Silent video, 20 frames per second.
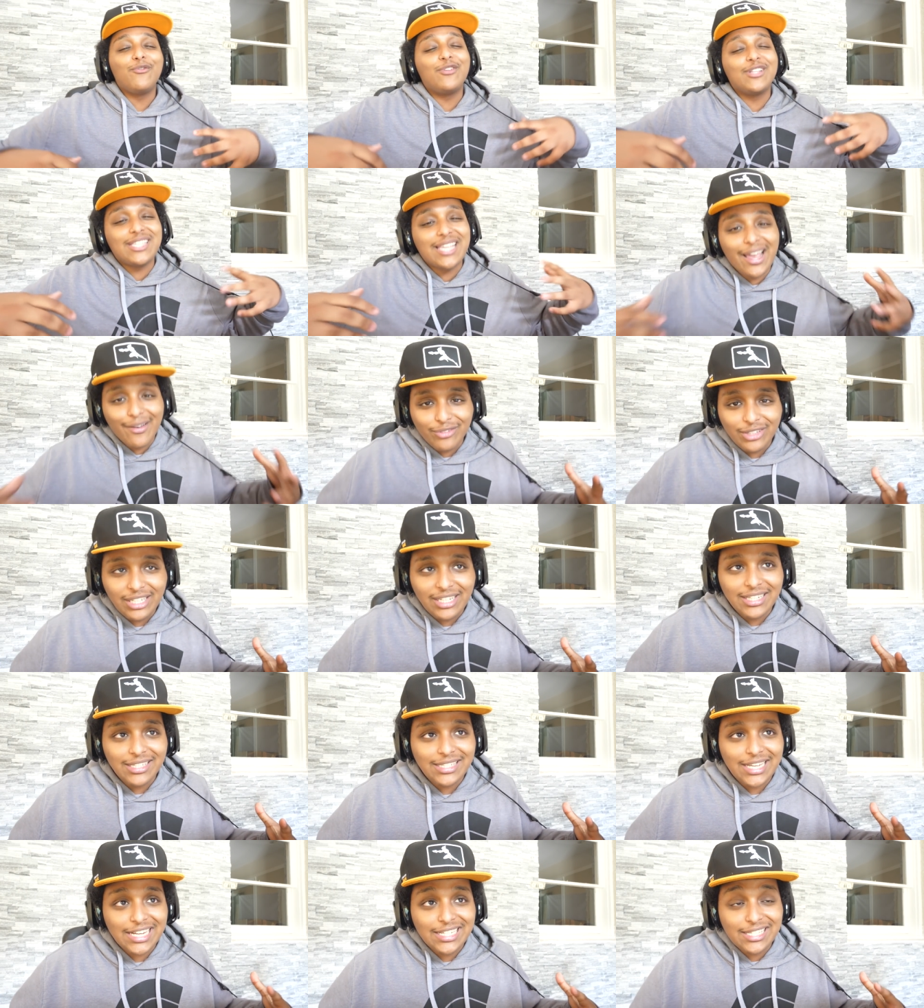if it's heavily
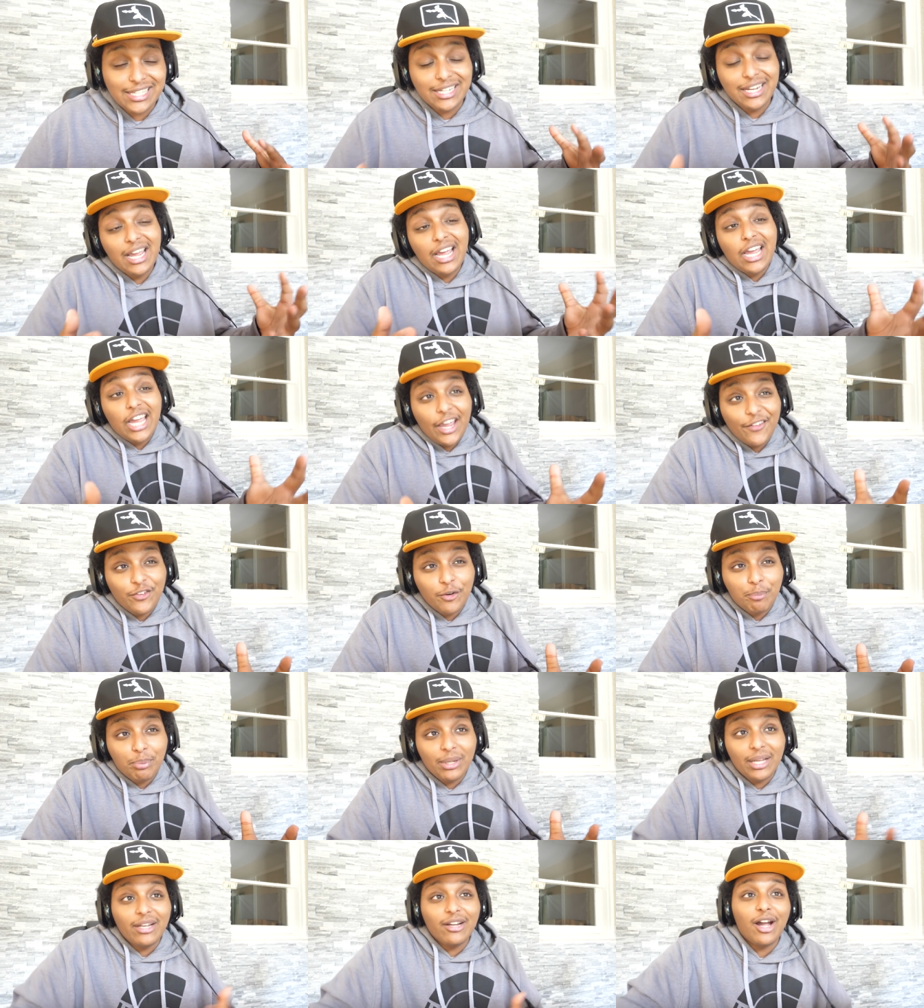contested, if you're
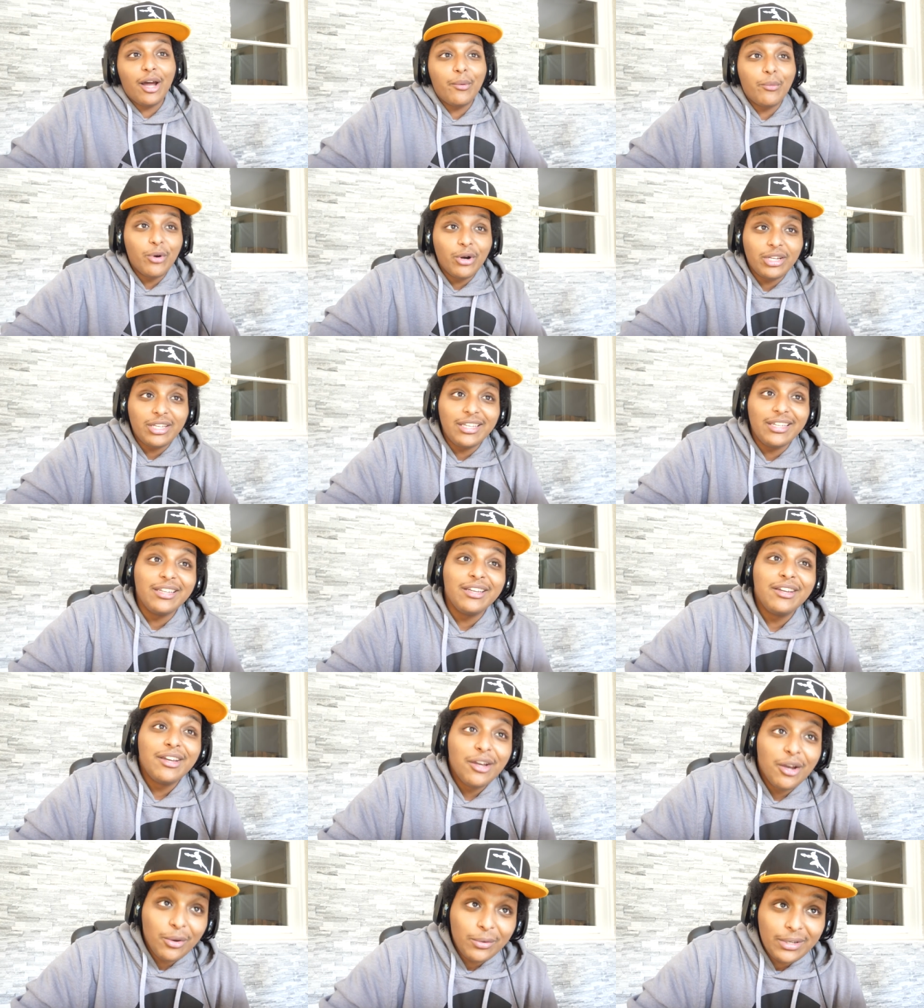playing on rookie,
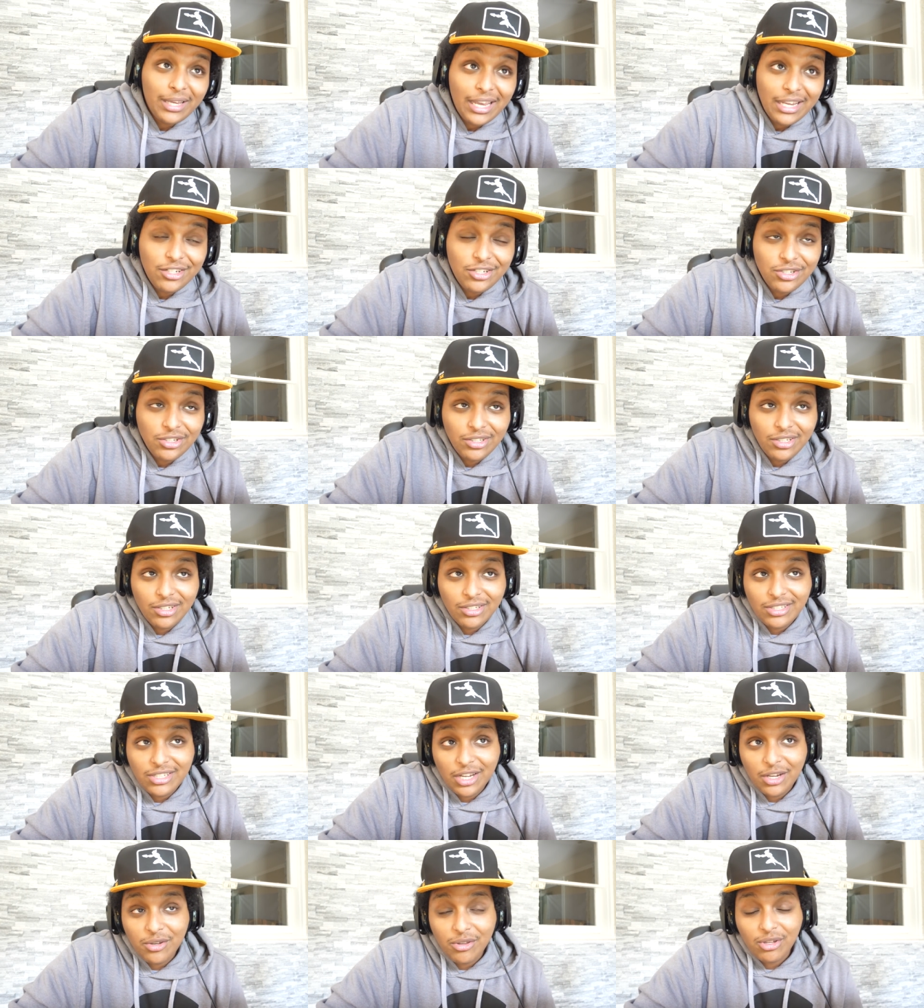occasionally I'll
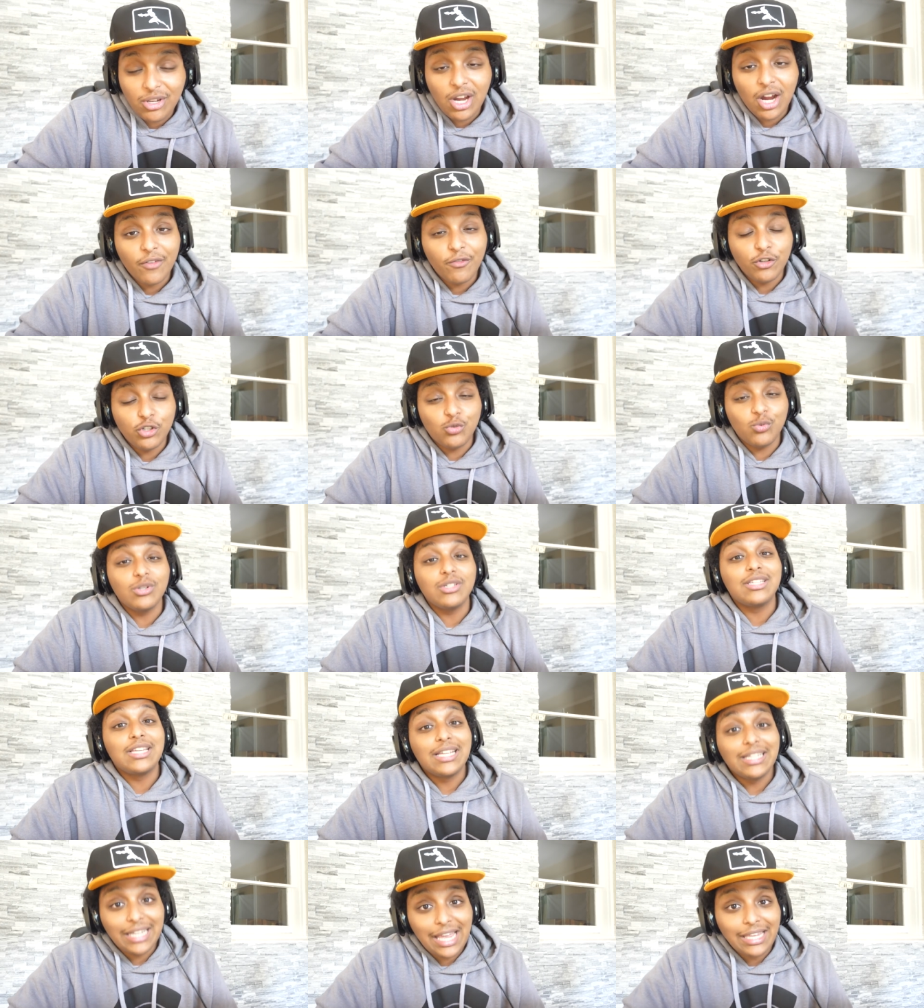tell you the coverage
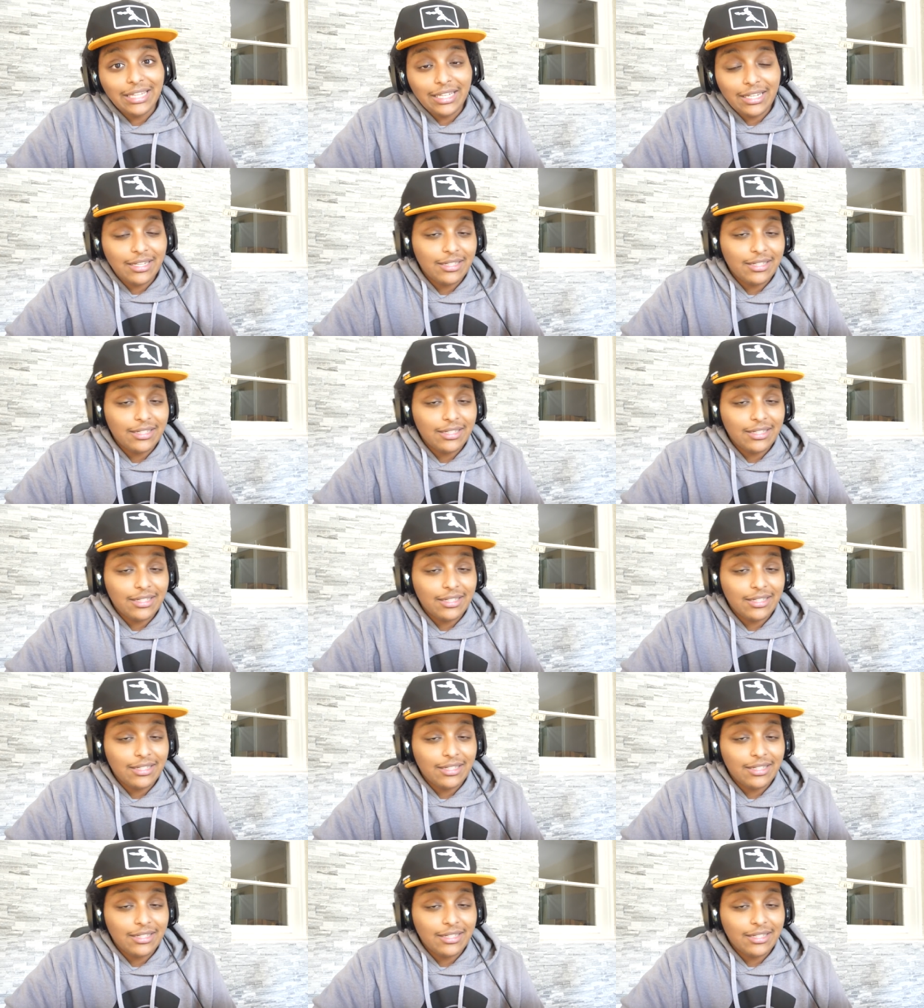was lightly